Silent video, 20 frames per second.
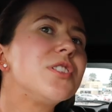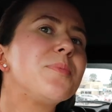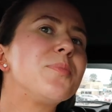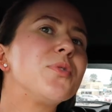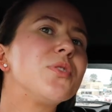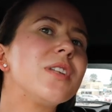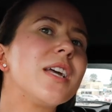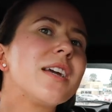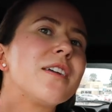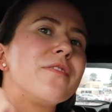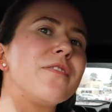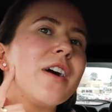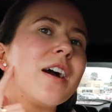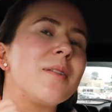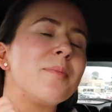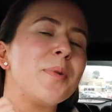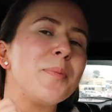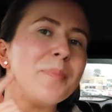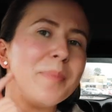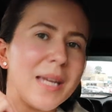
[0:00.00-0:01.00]
put like a
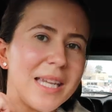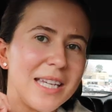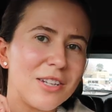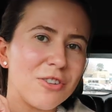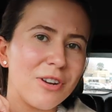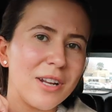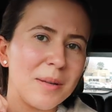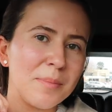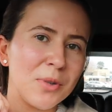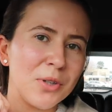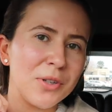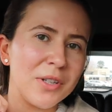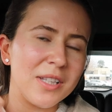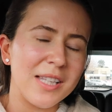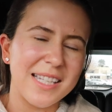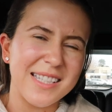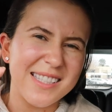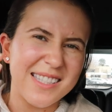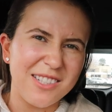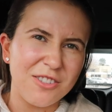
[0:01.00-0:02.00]
vitamin B cream on,
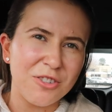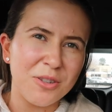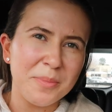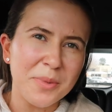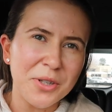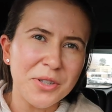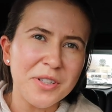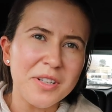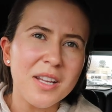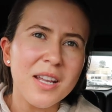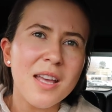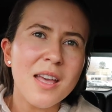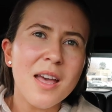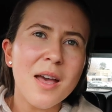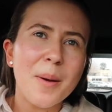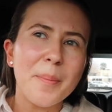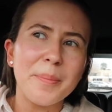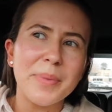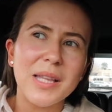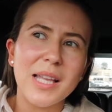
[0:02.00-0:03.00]
like serum on,
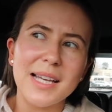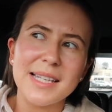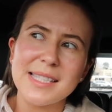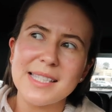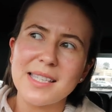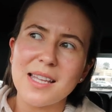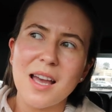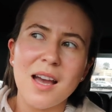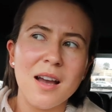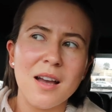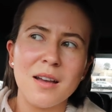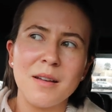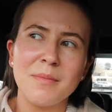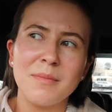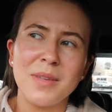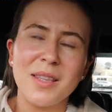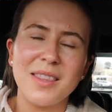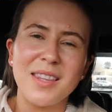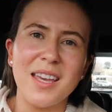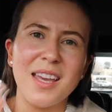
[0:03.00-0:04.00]
plus
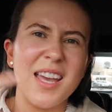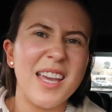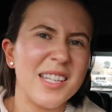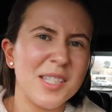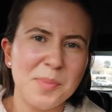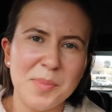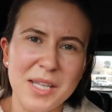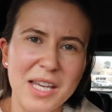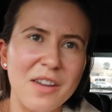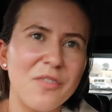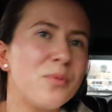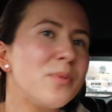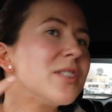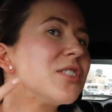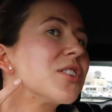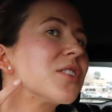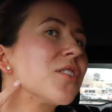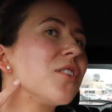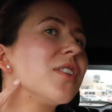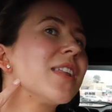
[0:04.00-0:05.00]
their SPF,
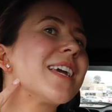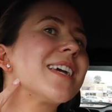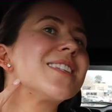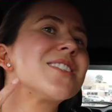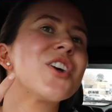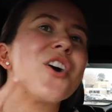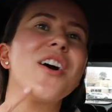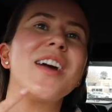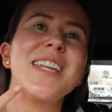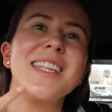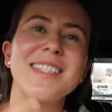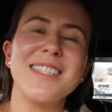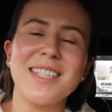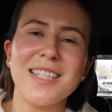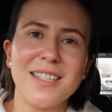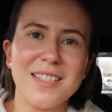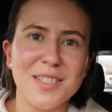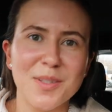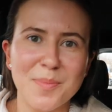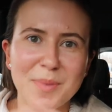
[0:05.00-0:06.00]
which has got like a tiny
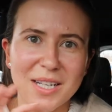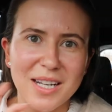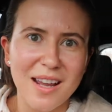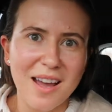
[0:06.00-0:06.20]
tint, but